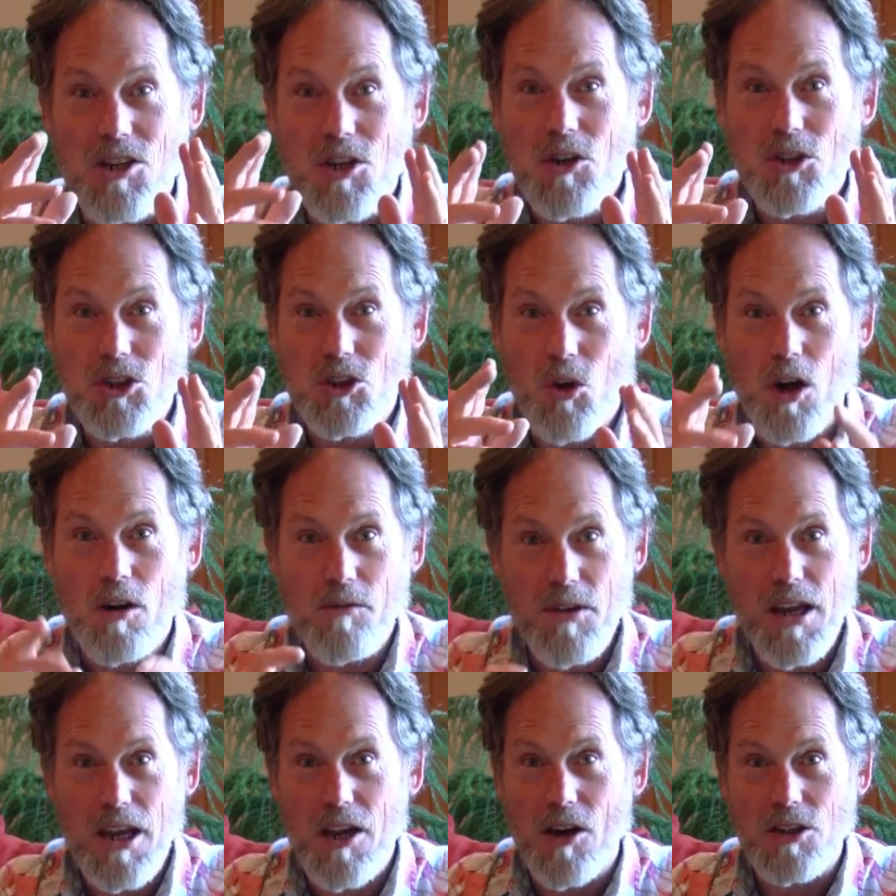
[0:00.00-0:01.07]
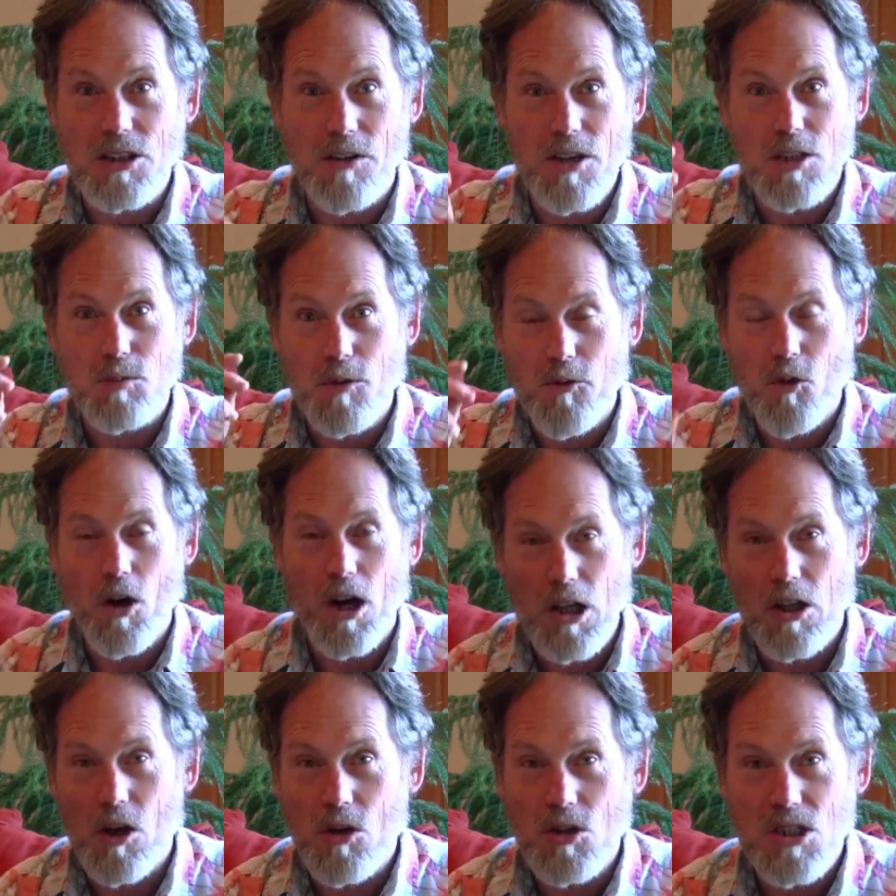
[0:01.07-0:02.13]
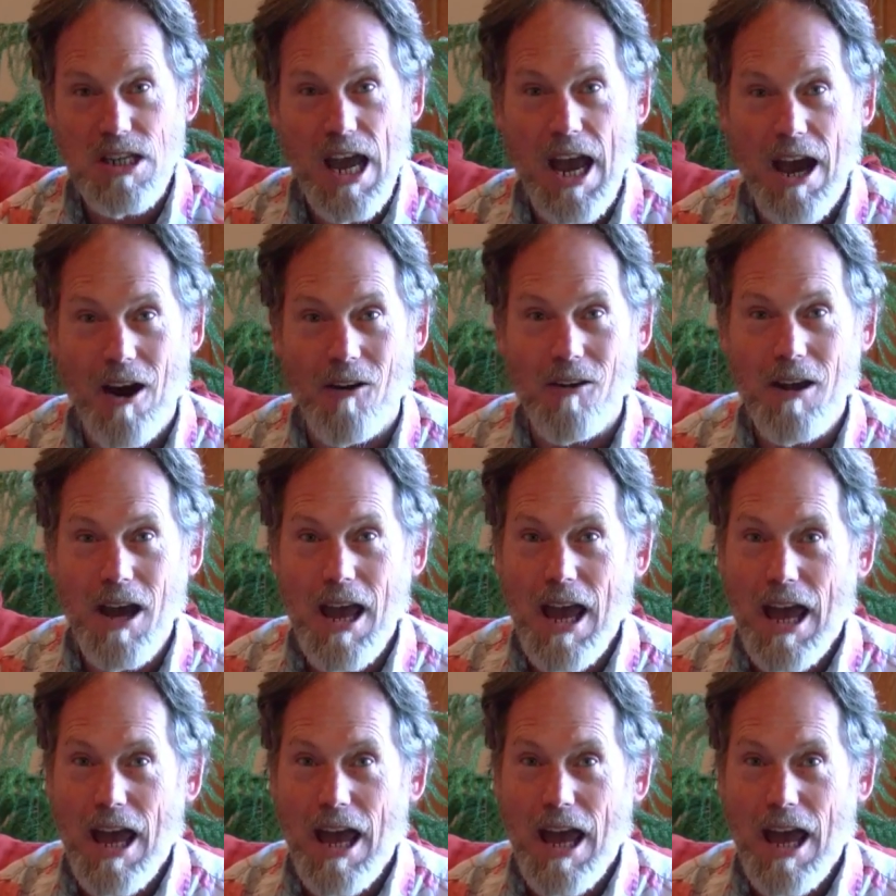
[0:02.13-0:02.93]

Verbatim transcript: two short videos of this before it closed down.